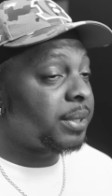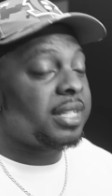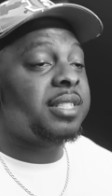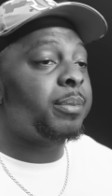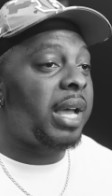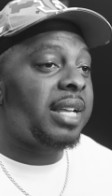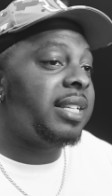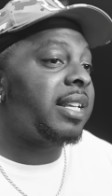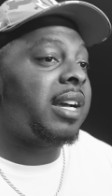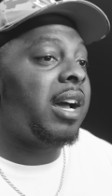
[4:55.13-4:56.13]
participating
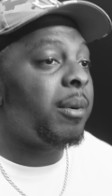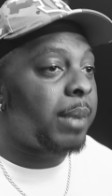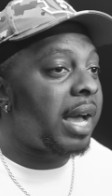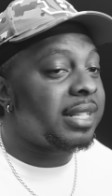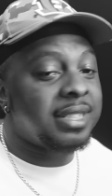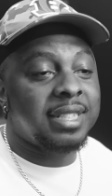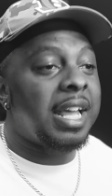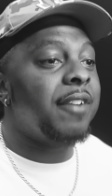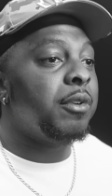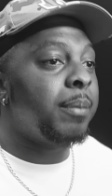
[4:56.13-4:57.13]
in the combine is in
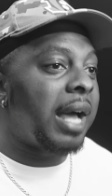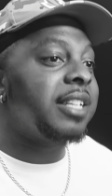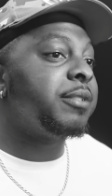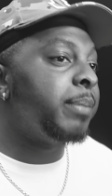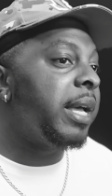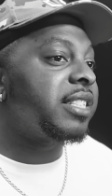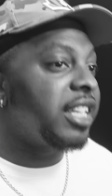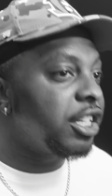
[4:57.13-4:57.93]
everybody's best